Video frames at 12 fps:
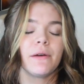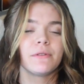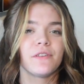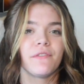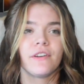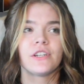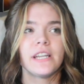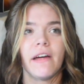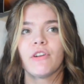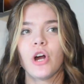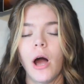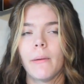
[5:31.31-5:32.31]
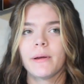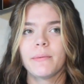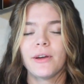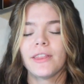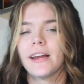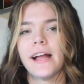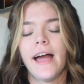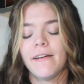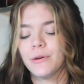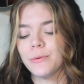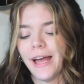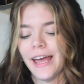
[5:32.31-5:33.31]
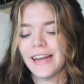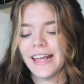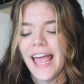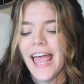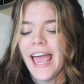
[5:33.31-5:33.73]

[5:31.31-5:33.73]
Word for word: It was the first ever comic book that I ever read,